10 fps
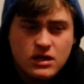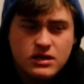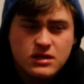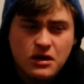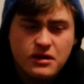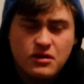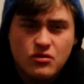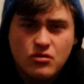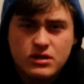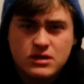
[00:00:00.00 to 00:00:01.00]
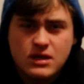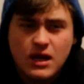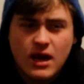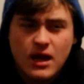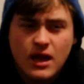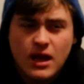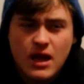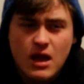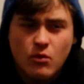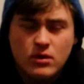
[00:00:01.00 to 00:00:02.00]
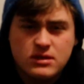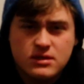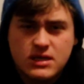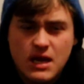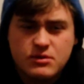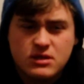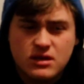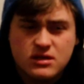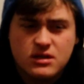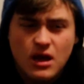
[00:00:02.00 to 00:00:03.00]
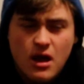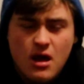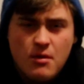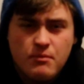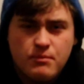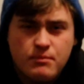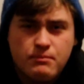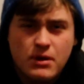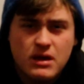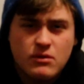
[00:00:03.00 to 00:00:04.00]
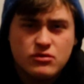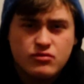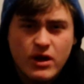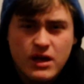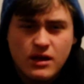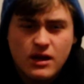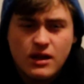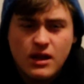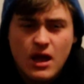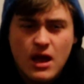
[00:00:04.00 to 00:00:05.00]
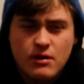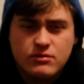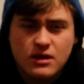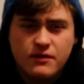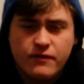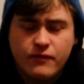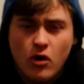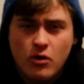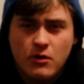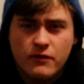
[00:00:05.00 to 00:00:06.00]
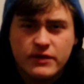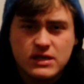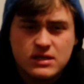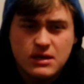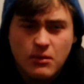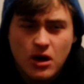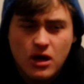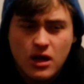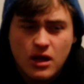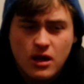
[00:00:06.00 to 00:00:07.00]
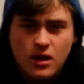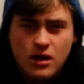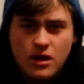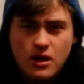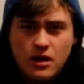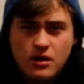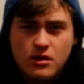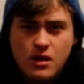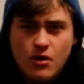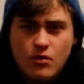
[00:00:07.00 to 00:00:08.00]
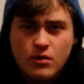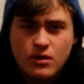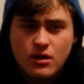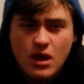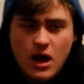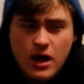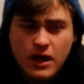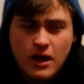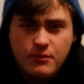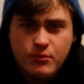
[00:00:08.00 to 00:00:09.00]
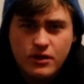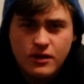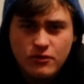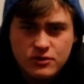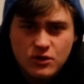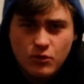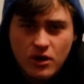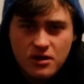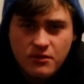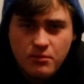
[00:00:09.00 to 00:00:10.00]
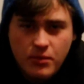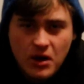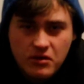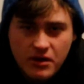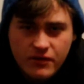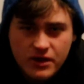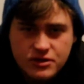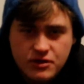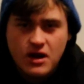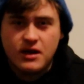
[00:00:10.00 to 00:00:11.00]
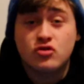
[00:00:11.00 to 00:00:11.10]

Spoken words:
he started to notice that it wasn't sepsis, but he was reckoning it was a form of eczema. Now, I can't pronounce the word, but I'll give it a try.